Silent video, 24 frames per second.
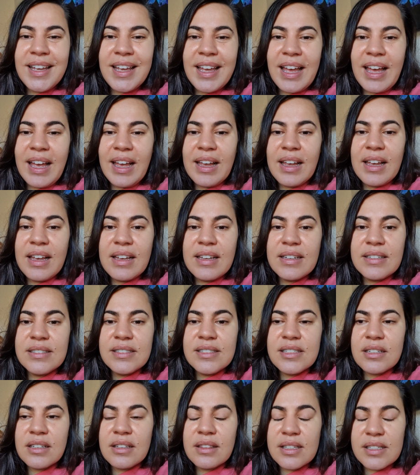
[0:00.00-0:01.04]

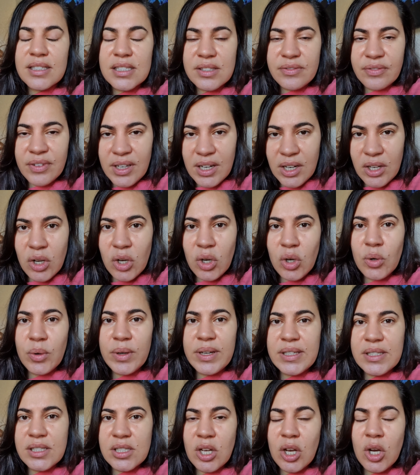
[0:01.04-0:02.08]
and this video
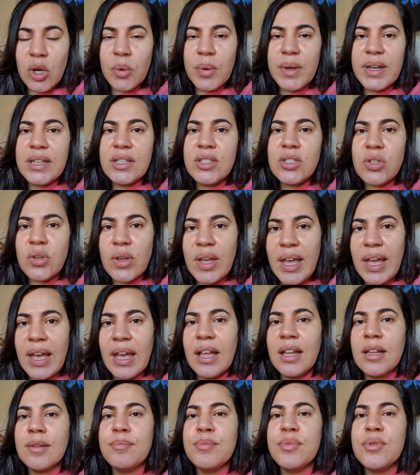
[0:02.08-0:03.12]
is going to
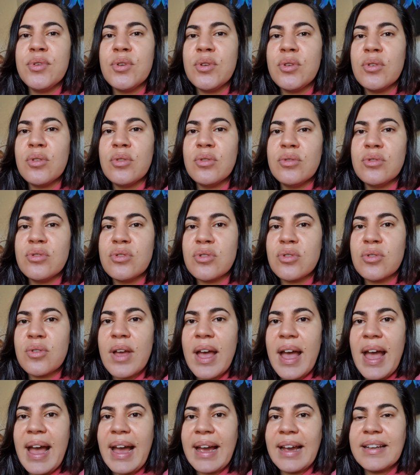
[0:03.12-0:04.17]
help you to
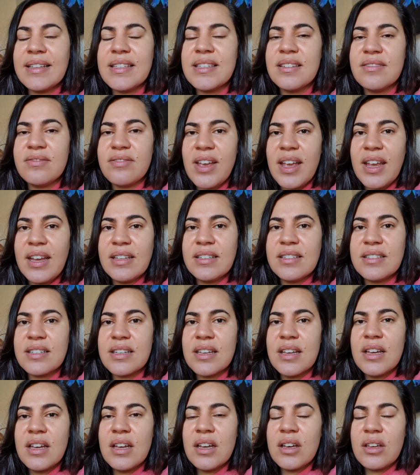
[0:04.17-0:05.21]
activate
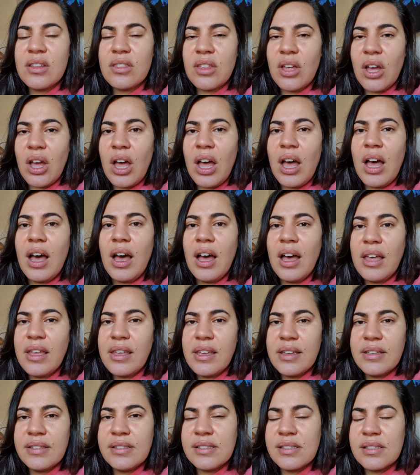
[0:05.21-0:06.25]
the
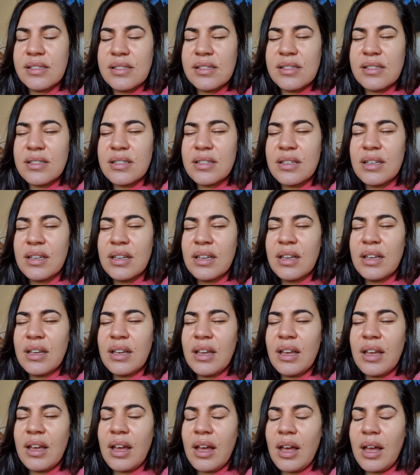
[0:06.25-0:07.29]
highest
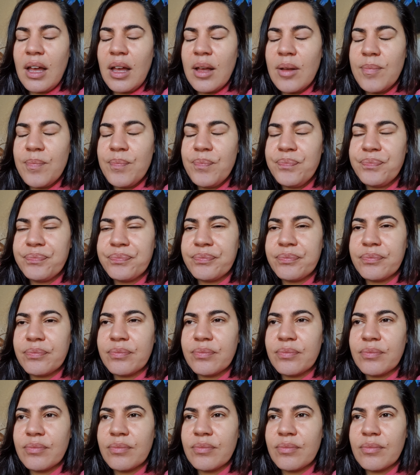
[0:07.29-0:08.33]

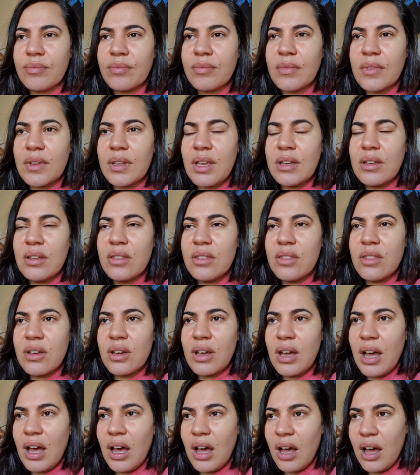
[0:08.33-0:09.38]
um, the
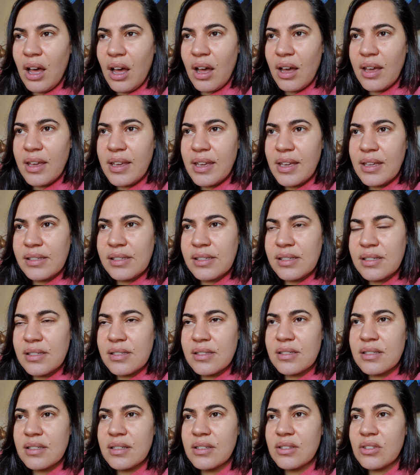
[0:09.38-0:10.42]

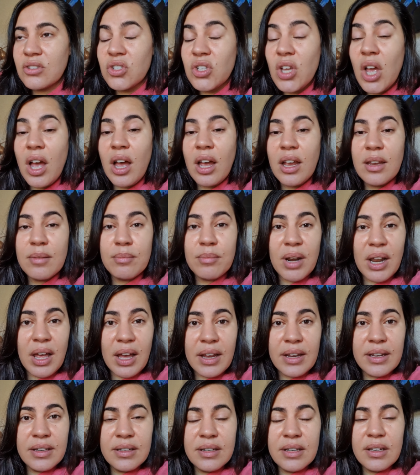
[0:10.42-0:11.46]
highest
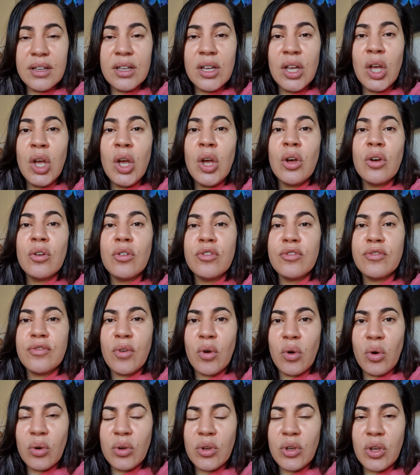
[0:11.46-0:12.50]
timeline
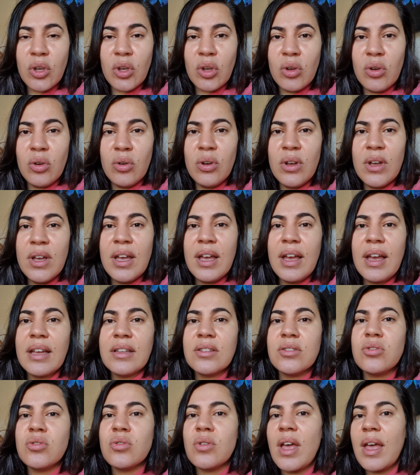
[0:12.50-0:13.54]
for you
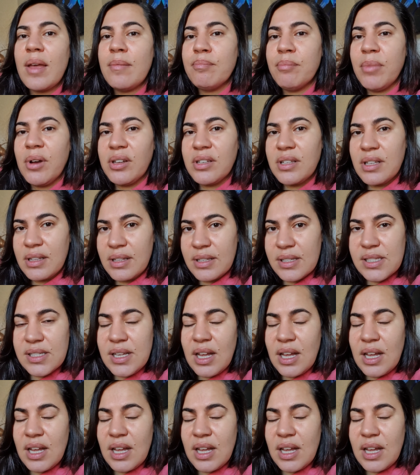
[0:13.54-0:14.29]
and to embody this